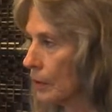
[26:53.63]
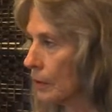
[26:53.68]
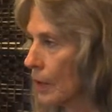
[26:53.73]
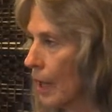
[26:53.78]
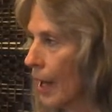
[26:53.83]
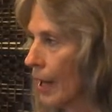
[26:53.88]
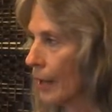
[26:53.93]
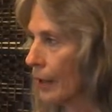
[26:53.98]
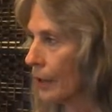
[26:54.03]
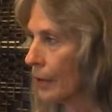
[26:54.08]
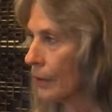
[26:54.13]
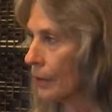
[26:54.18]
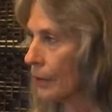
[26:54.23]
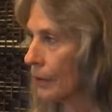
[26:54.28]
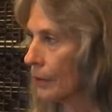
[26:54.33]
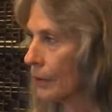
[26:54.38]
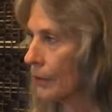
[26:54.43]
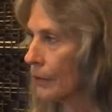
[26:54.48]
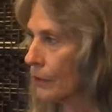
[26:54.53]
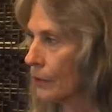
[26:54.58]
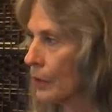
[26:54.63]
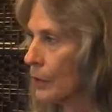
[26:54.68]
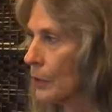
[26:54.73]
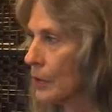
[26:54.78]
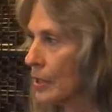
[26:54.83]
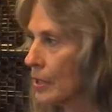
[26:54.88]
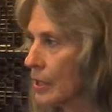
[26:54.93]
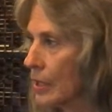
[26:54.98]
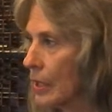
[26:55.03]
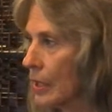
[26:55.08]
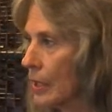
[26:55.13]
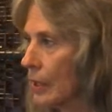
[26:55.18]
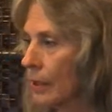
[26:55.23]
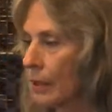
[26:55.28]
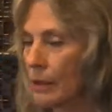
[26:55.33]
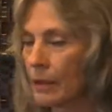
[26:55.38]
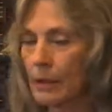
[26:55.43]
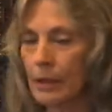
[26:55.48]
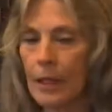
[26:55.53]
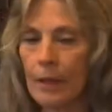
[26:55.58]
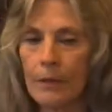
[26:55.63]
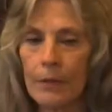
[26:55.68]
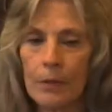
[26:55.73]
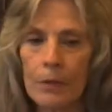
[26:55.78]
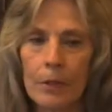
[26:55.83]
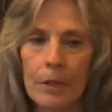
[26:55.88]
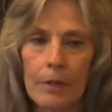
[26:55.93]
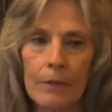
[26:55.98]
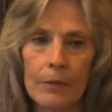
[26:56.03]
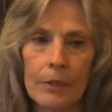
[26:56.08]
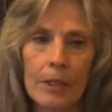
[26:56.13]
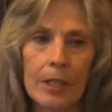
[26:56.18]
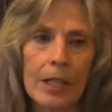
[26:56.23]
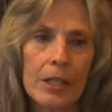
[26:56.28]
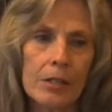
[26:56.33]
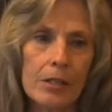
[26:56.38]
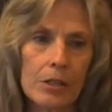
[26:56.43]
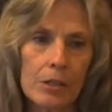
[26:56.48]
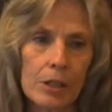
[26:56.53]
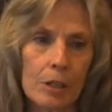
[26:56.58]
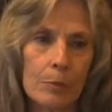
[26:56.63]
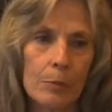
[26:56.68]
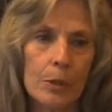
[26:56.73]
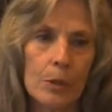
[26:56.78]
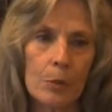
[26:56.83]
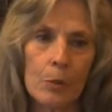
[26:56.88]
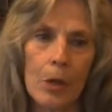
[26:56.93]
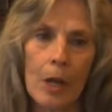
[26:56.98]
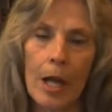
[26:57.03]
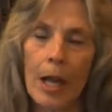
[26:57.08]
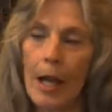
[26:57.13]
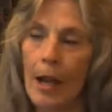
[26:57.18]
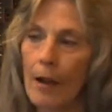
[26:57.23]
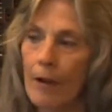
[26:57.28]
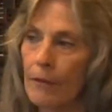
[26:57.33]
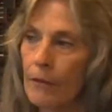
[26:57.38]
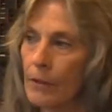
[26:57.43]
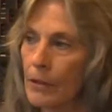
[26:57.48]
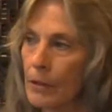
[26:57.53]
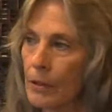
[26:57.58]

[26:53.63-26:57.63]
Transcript: higher frequency level of relationship you will have.